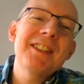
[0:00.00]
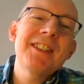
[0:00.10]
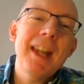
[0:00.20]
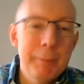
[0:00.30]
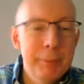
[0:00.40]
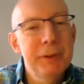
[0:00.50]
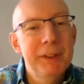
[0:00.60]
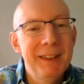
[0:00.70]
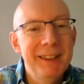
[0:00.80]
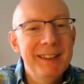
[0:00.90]

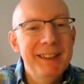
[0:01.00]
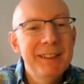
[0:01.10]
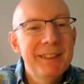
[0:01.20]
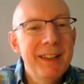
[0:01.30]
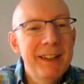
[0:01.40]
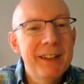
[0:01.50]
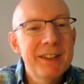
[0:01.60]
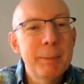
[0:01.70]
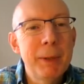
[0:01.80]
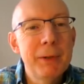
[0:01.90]
separately, then I
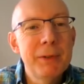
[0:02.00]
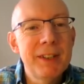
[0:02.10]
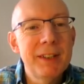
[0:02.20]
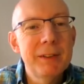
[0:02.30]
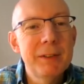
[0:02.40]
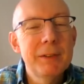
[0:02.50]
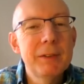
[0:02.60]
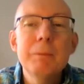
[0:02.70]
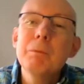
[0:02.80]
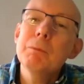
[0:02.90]
suppose it
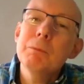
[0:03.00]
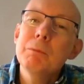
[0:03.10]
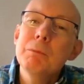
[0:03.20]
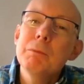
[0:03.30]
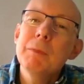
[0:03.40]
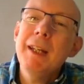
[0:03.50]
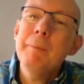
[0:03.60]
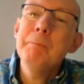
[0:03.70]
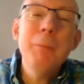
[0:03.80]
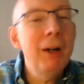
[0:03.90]

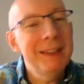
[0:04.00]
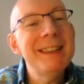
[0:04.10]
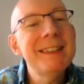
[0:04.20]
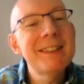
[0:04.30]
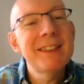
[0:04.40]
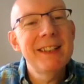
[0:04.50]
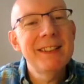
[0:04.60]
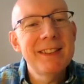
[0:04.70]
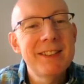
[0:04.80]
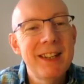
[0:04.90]
it might,
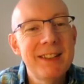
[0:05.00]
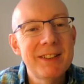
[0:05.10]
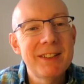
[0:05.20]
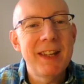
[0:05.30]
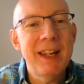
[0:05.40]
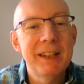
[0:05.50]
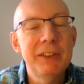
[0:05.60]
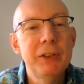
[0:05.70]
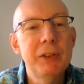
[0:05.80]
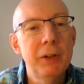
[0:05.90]
in the sense
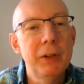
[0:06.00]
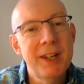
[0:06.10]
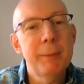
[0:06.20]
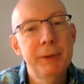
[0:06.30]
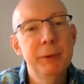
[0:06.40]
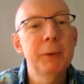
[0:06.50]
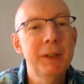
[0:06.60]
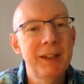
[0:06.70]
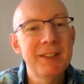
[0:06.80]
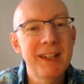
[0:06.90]
that you're not a separate
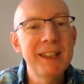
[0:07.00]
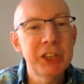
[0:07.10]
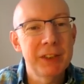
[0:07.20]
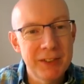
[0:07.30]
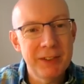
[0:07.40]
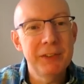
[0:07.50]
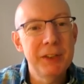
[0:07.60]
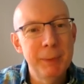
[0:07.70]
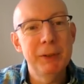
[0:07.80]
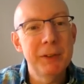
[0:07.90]
organisation, so
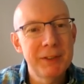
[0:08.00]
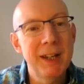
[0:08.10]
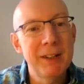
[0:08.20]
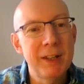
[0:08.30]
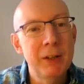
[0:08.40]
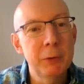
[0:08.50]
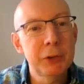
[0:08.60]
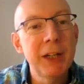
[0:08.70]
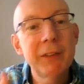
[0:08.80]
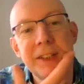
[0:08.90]
you'd be looked at as the whole
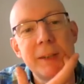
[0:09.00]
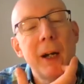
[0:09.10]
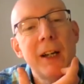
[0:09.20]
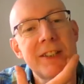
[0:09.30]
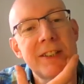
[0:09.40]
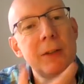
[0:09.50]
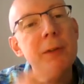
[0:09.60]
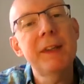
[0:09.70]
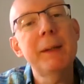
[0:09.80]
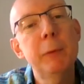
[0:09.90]
charity. But I
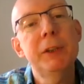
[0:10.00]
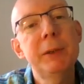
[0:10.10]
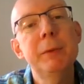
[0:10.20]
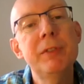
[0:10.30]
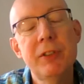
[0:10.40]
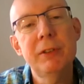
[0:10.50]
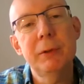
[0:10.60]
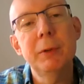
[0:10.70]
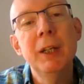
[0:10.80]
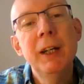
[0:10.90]
still think what you would
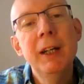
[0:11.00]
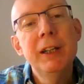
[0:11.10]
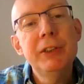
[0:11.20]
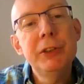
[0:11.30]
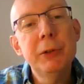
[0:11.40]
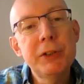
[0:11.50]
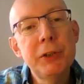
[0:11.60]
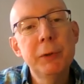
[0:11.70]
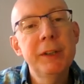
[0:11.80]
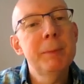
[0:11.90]
do, you're
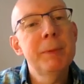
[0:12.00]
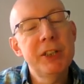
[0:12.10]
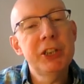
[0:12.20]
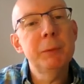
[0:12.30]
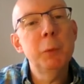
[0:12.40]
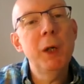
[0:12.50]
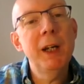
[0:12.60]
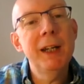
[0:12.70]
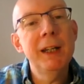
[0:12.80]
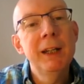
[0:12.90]
you're in a position
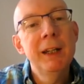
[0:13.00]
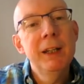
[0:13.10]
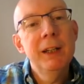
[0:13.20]
where